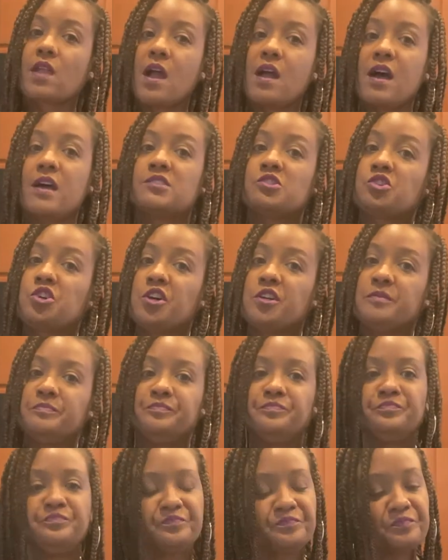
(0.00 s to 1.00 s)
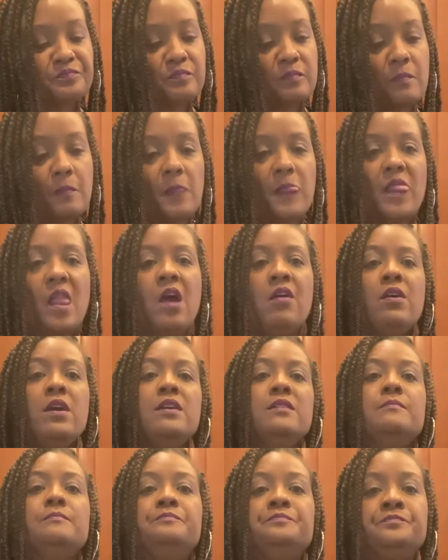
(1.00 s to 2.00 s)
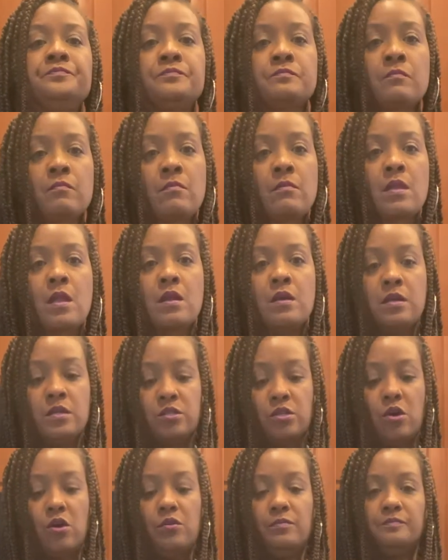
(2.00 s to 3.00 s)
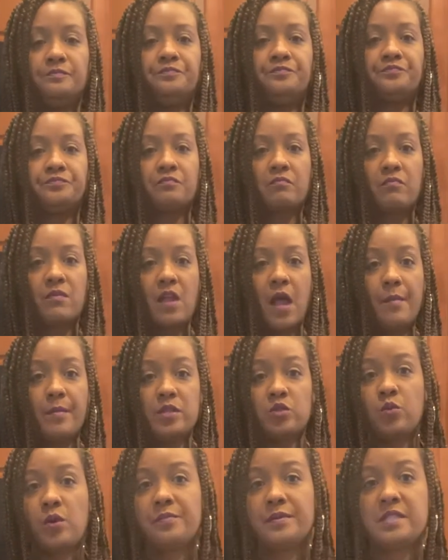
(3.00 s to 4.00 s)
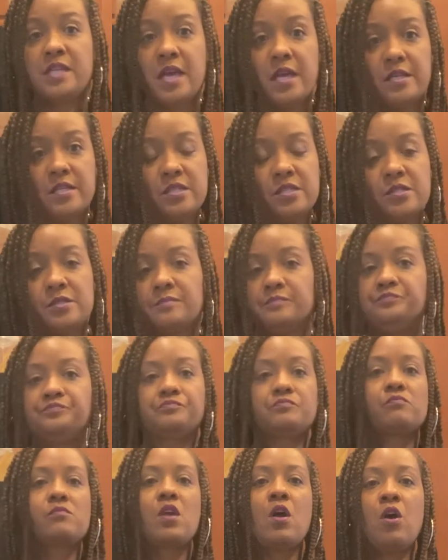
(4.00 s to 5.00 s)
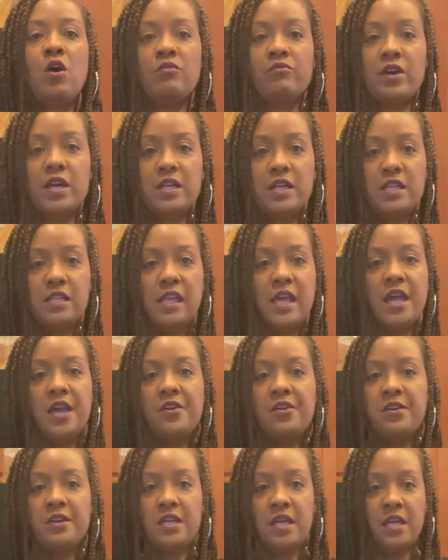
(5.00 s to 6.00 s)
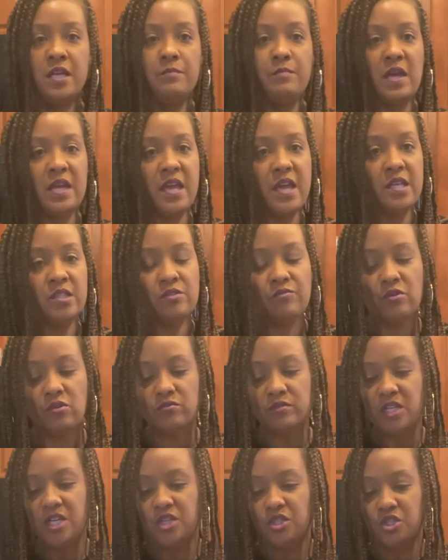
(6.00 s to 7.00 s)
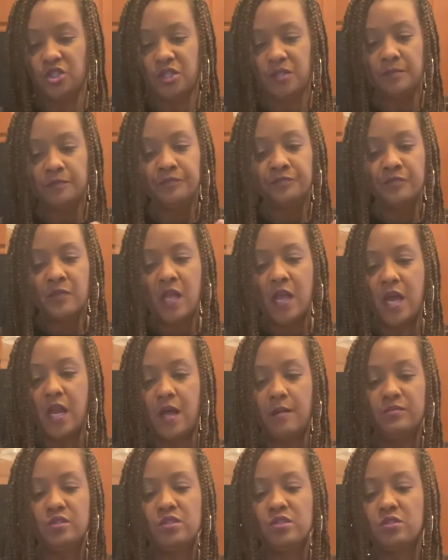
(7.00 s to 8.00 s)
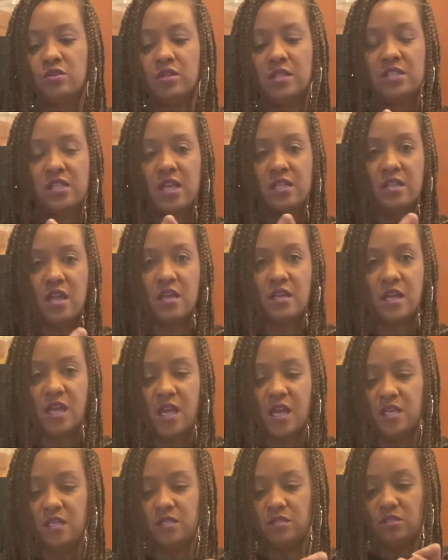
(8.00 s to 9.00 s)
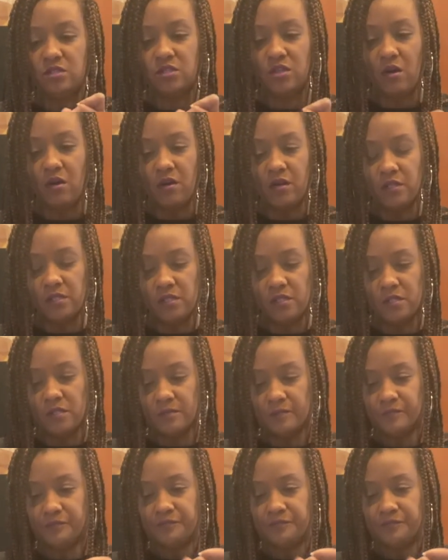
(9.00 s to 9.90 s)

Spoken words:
That's good. All right, so got my sweet potatoes. They're already layered in my casserole dish. And I'm just gonna take that candied sauce